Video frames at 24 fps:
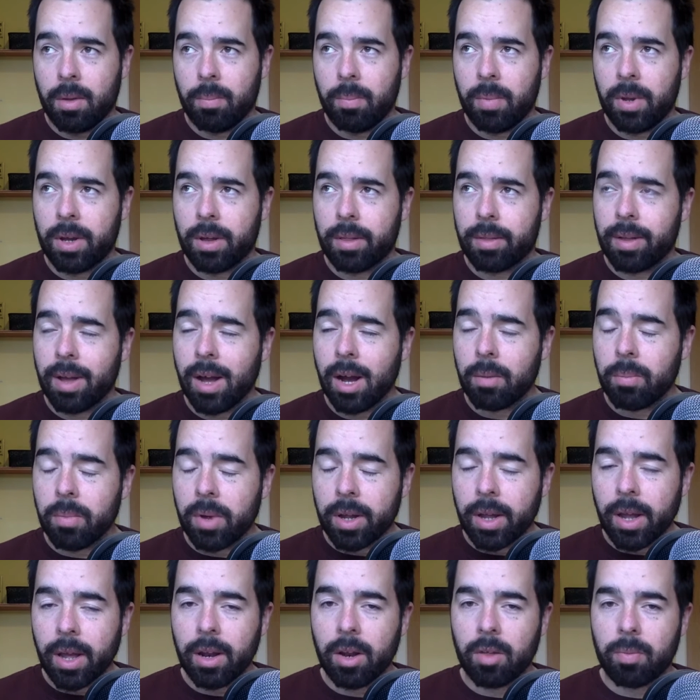Because dogma,
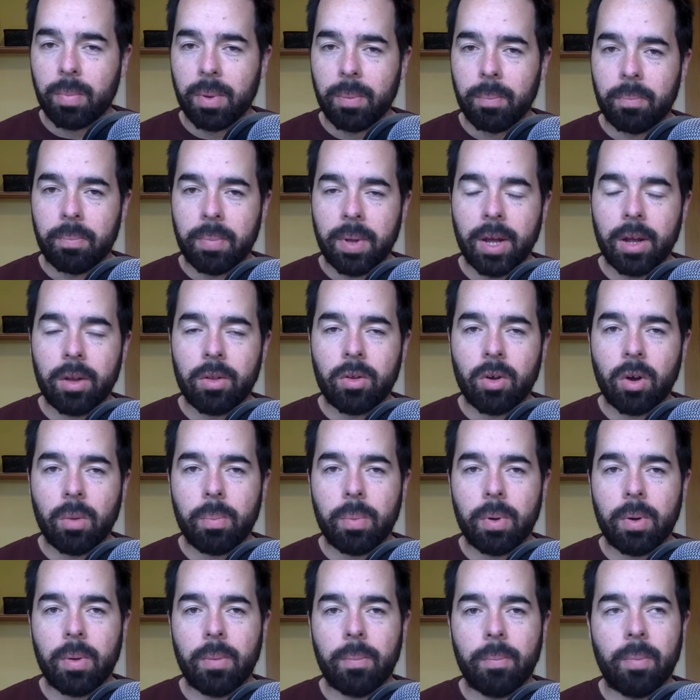again, has been picked
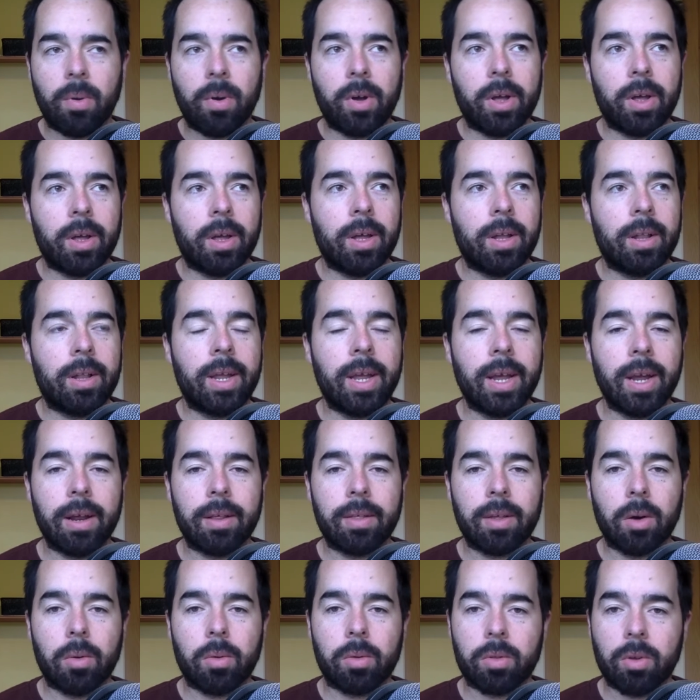up by
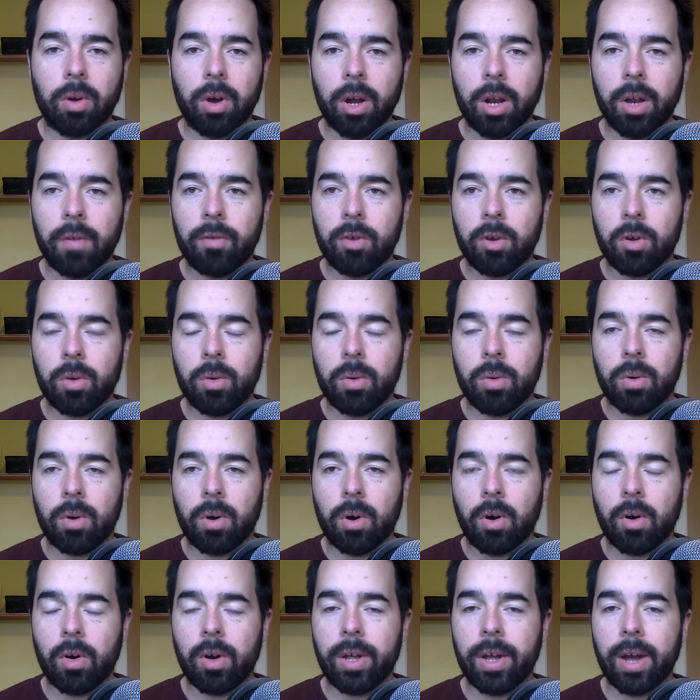things outside of you
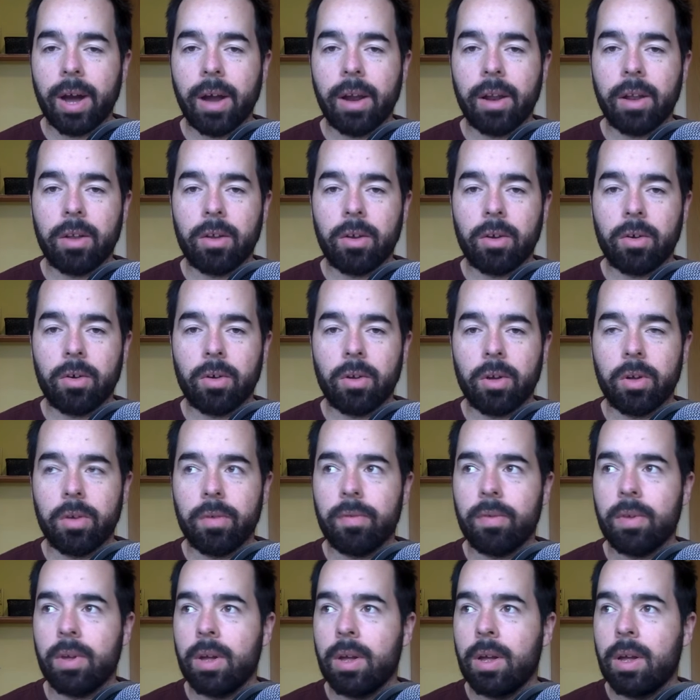early on in your
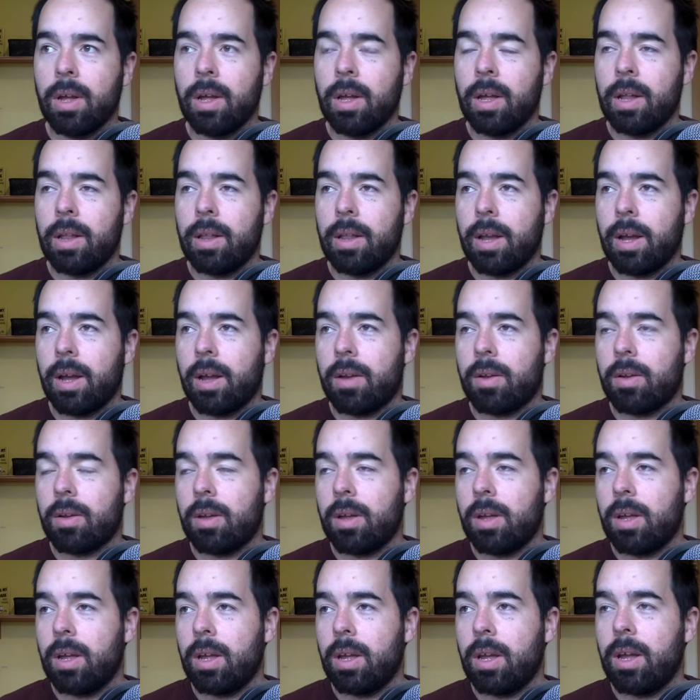life that
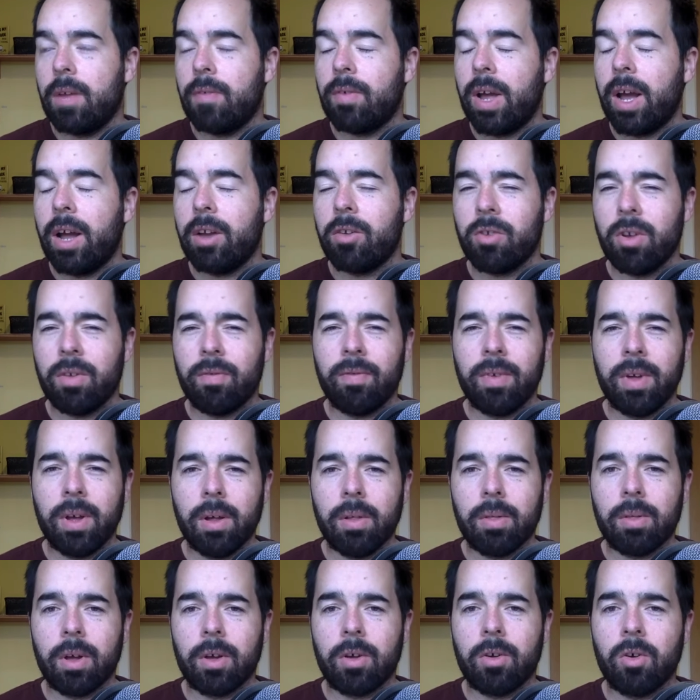it actually
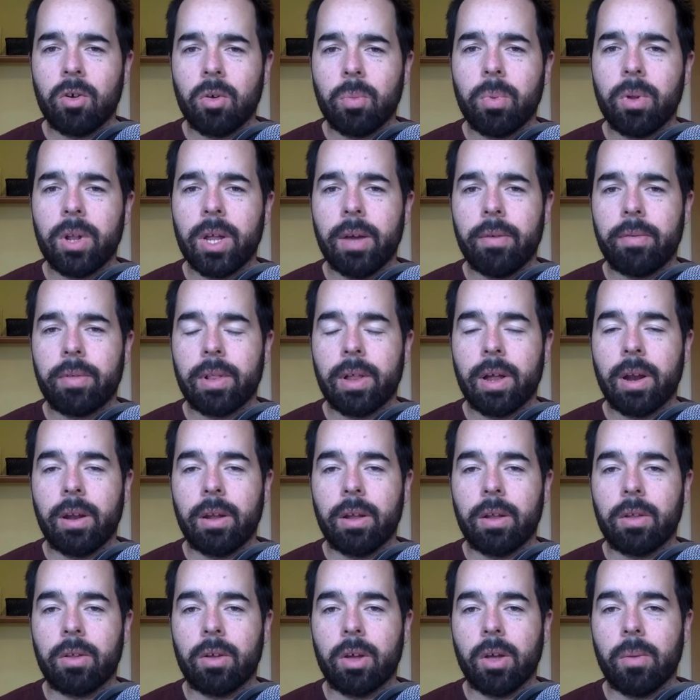feels like your beliefs a lot
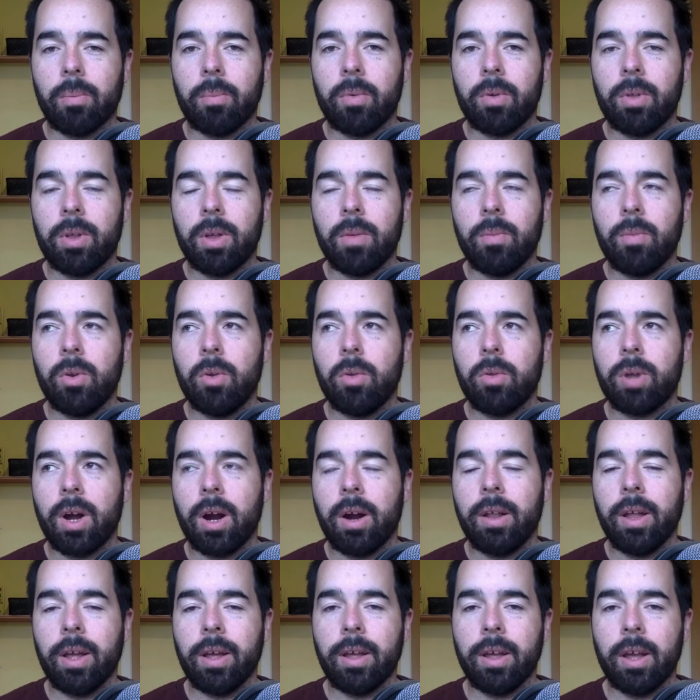of the time, but then when you
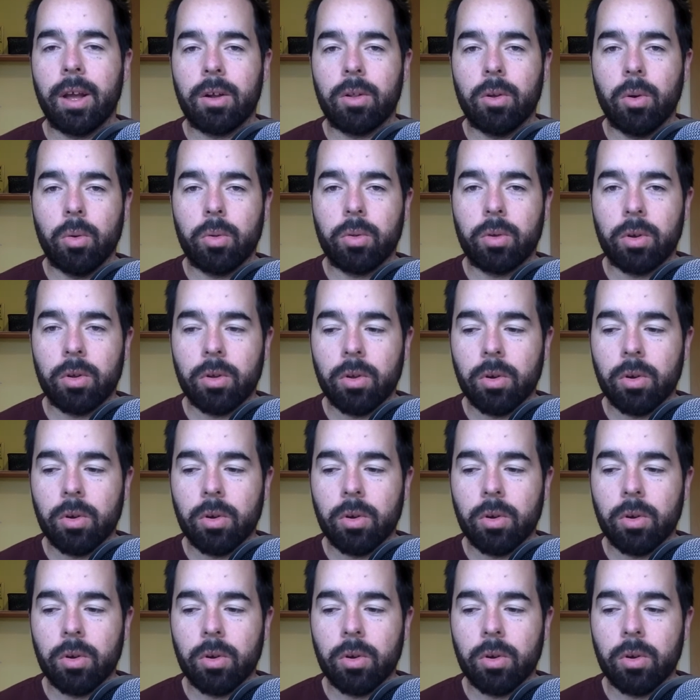start taking a closer